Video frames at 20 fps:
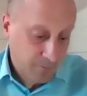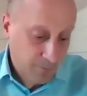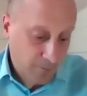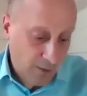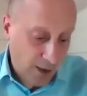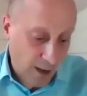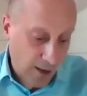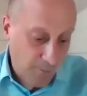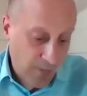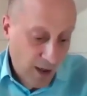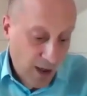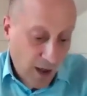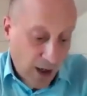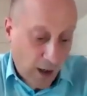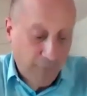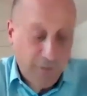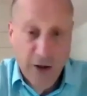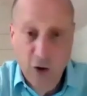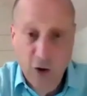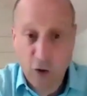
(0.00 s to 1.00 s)

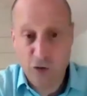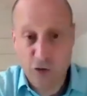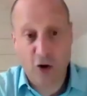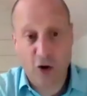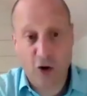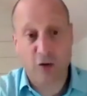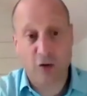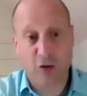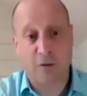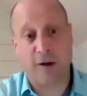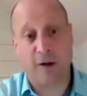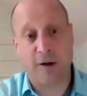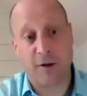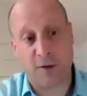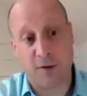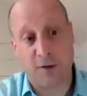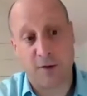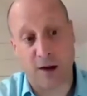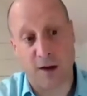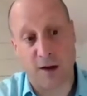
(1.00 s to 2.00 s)
I think on
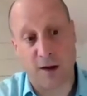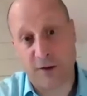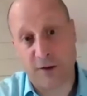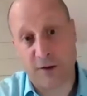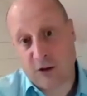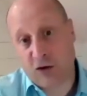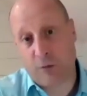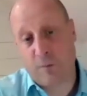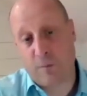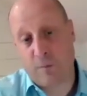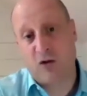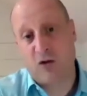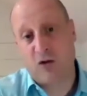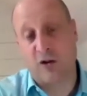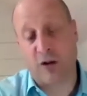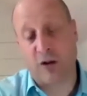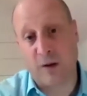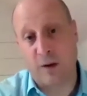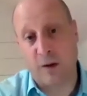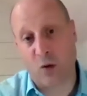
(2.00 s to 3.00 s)
geographies, as Ashok
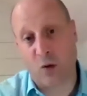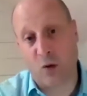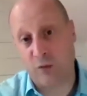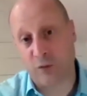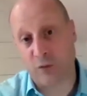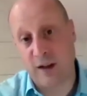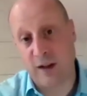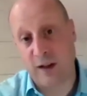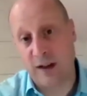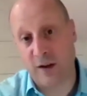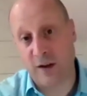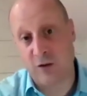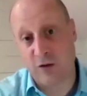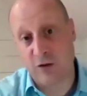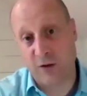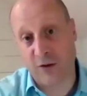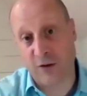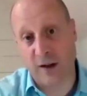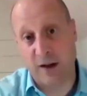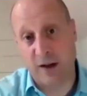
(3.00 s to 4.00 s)
mentioned, I think what's really
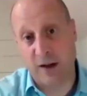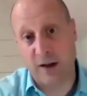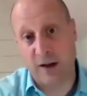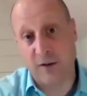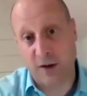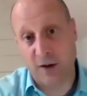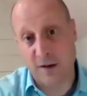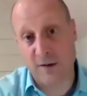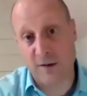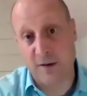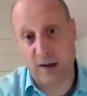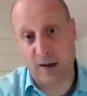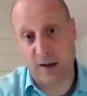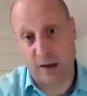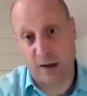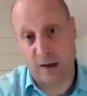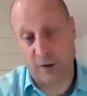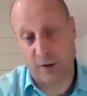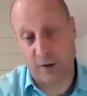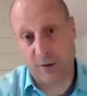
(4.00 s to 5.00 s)
interesting and exciting
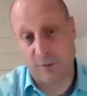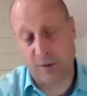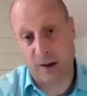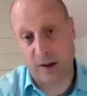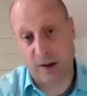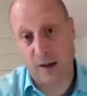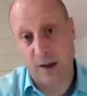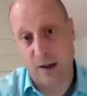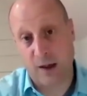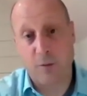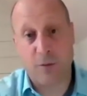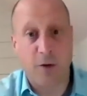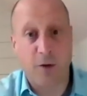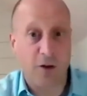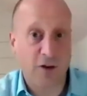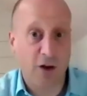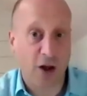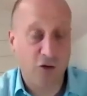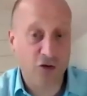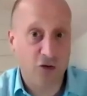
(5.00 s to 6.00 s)
here is the
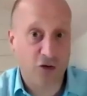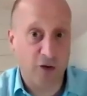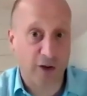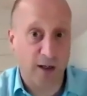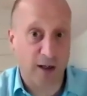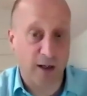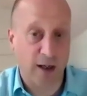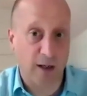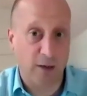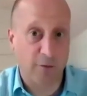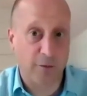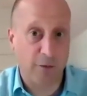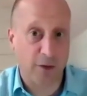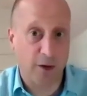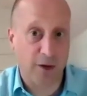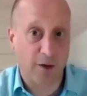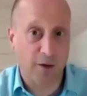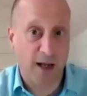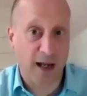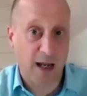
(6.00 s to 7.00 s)
third country and
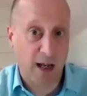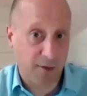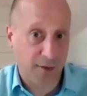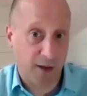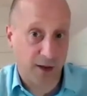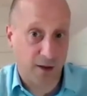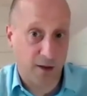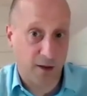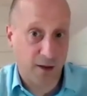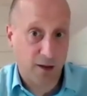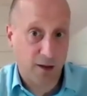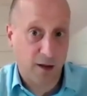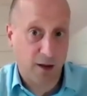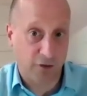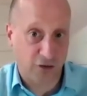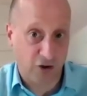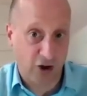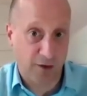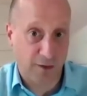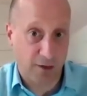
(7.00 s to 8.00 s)
third area
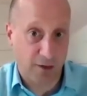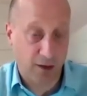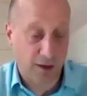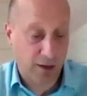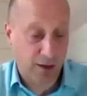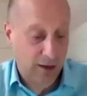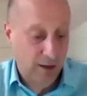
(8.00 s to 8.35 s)
agenda.